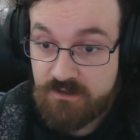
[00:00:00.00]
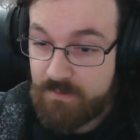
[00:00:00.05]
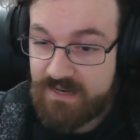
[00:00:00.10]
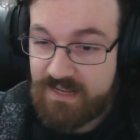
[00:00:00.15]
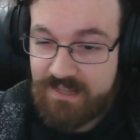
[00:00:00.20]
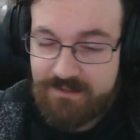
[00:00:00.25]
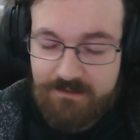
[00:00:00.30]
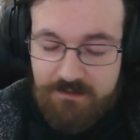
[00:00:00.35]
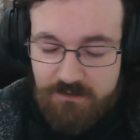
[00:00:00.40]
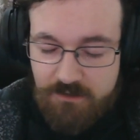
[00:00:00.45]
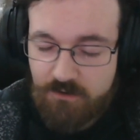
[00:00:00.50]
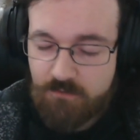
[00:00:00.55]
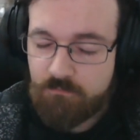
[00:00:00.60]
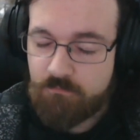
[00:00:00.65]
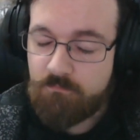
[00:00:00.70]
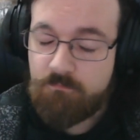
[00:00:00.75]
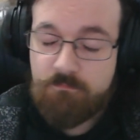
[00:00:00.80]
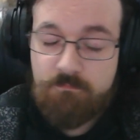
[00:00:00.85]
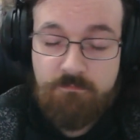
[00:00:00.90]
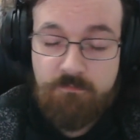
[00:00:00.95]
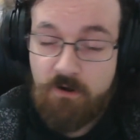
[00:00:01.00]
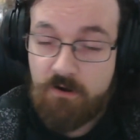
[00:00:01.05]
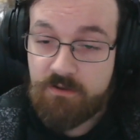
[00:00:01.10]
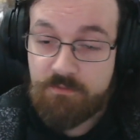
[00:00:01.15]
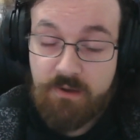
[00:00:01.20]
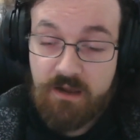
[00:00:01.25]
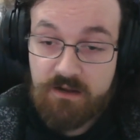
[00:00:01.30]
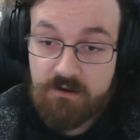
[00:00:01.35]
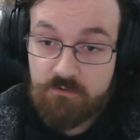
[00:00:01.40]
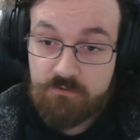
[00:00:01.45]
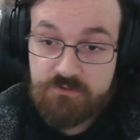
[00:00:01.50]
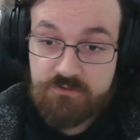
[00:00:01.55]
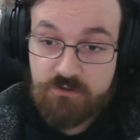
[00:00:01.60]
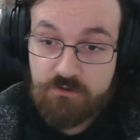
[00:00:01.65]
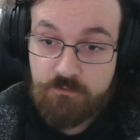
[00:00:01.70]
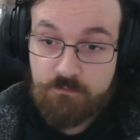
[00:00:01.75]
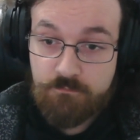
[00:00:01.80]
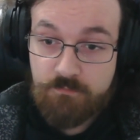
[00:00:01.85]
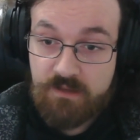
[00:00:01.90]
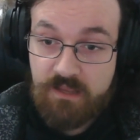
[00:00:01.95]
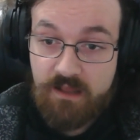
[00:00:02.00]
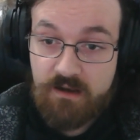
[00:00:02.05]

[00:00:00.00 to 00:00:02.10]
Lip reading: That, very minor. So yeah,